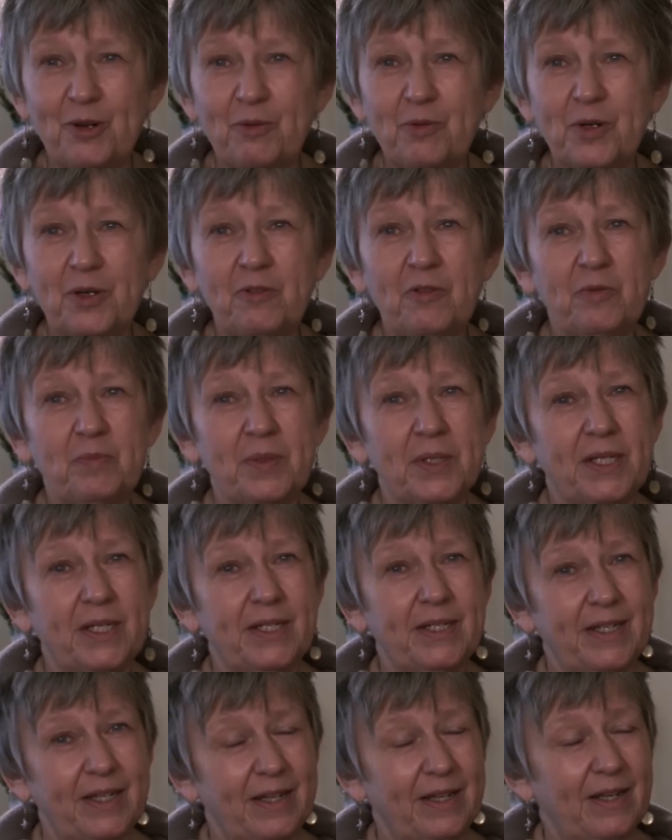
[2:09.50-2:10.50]
would have
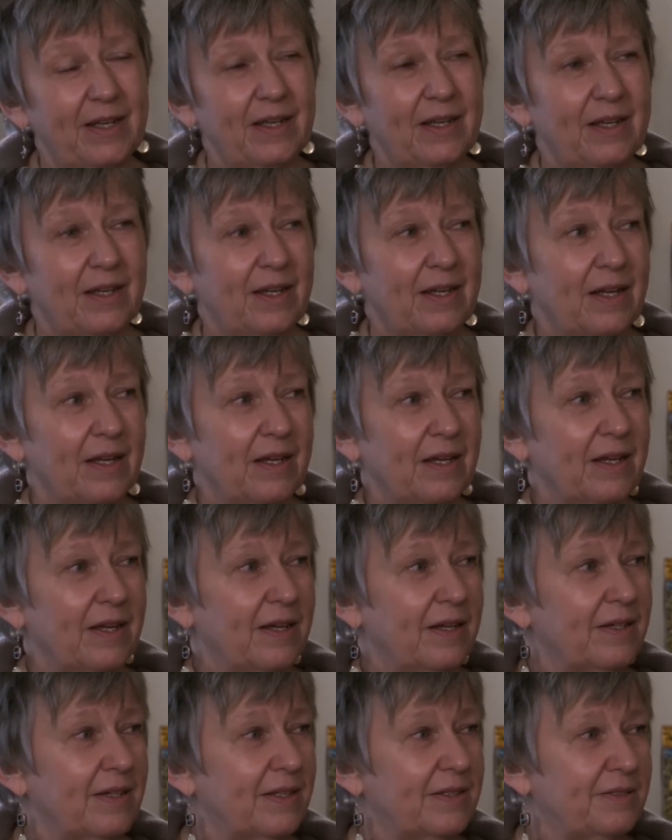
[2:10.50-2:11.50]
been
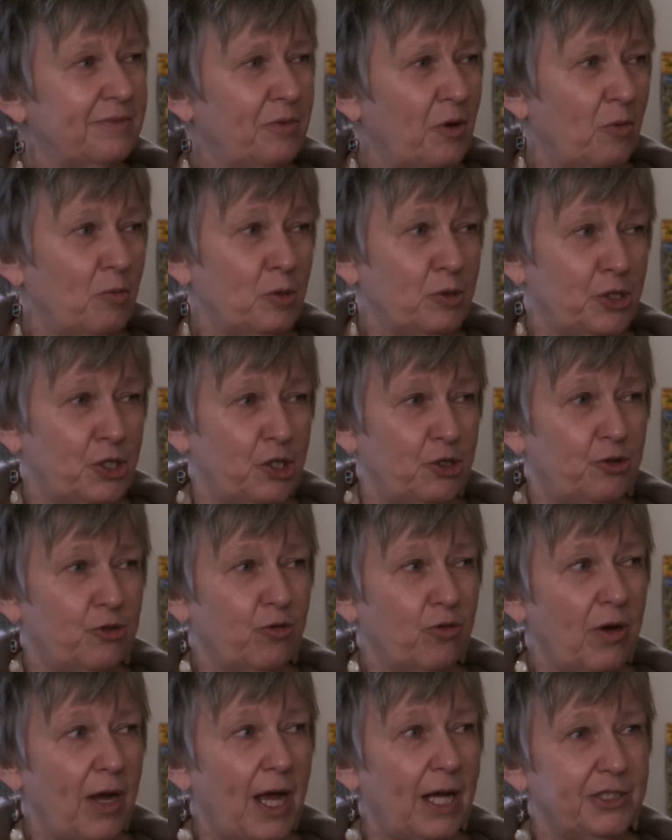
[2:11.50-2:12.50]
uh, almost a
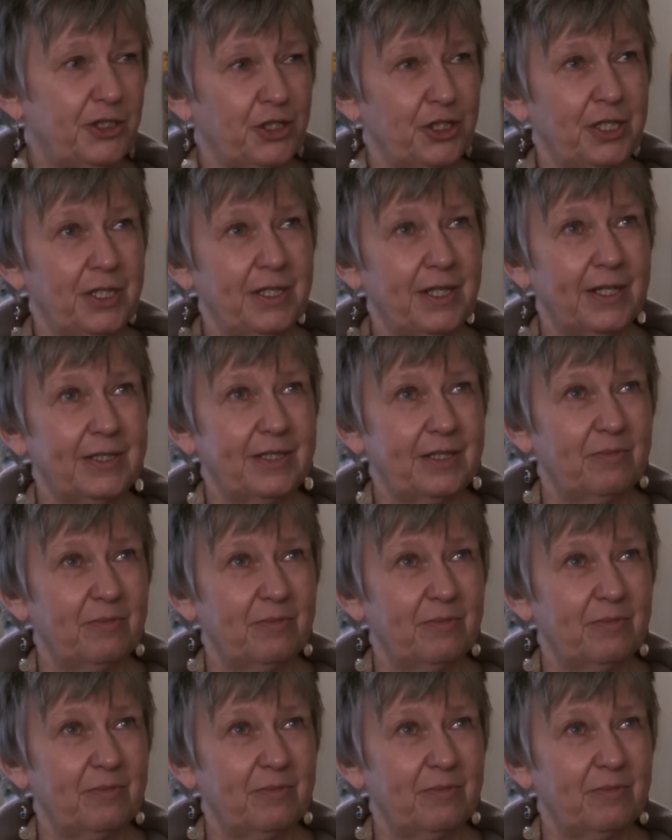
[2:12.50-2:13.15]
tragedy that